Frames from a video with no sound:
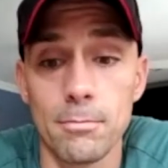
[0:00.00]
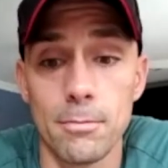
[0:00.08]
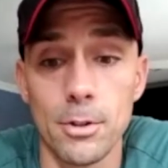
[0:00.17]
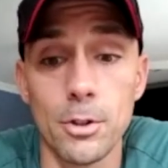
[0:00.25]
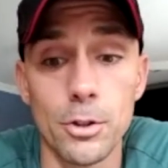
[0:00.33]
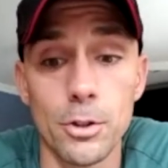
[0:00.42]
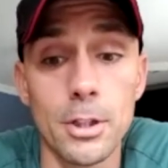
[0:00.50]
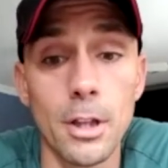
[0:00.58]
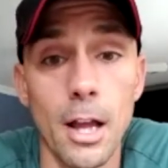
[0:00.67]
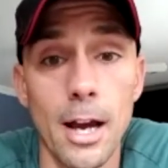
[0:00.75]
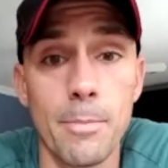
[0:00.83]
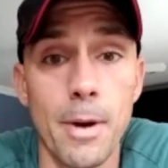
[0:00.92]
good
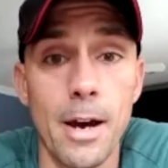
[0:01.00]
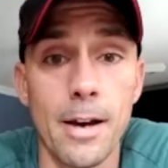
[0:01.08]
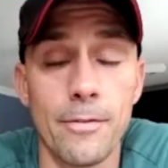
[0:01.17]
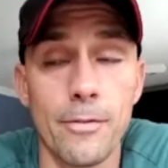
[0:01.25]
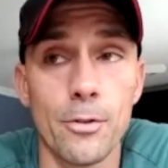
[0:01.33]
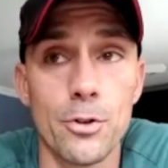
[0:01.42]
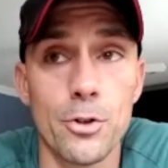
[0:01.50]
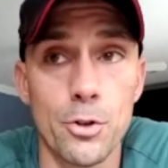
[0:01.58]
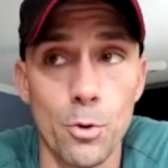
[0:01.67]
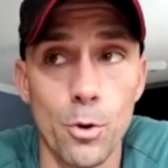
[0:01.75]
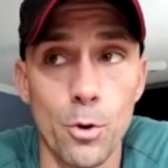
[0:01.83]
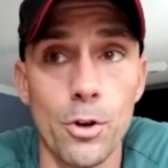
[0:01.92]
glide path for
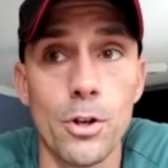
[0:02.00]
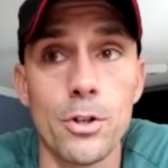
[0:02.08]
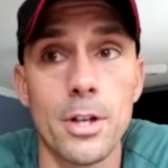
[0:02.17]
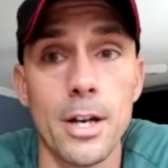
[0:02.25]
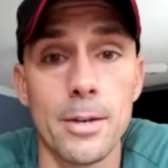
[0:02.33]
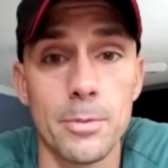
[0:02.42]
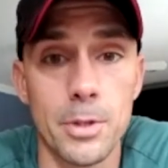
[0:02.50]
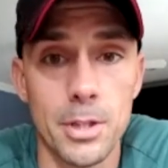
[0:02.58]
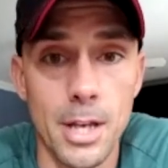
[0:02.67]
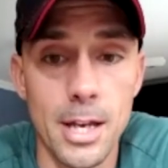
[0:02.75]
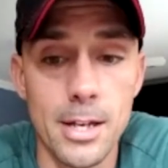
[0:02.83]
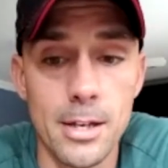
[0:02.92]
shorter type
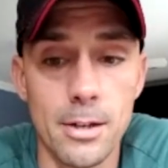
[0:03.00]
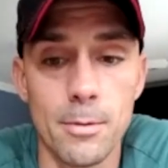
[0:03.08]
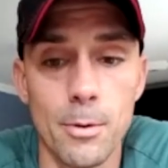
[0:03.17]
stadium.